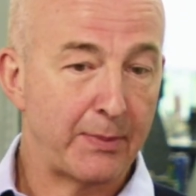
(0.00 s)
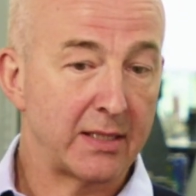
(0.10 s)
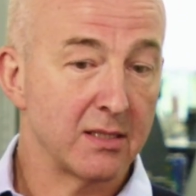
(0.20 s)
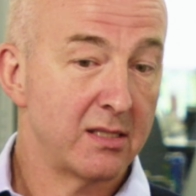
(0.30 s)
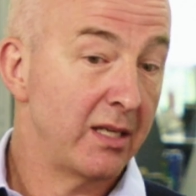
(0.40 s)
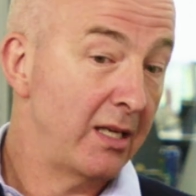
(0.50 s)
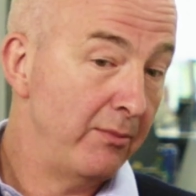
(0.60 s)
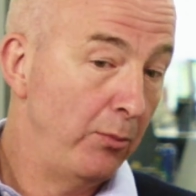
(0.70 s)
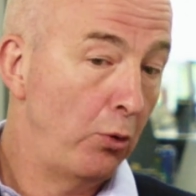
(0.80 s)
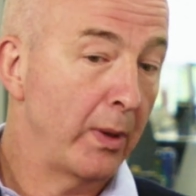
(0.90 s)
expect to see
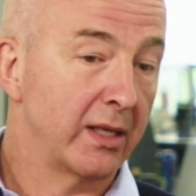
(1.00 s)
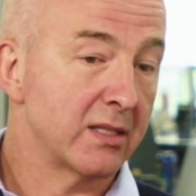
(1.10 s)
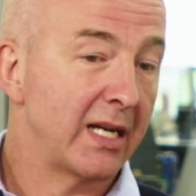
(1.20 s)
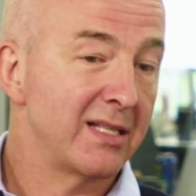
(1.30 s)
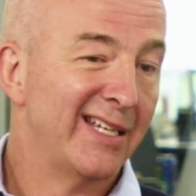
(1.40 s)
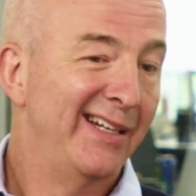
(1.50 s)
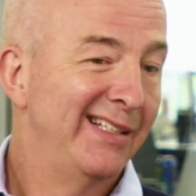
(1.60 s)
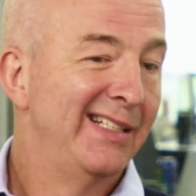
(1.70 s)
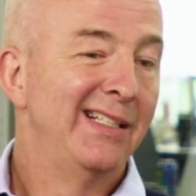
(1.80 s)
more weaker data.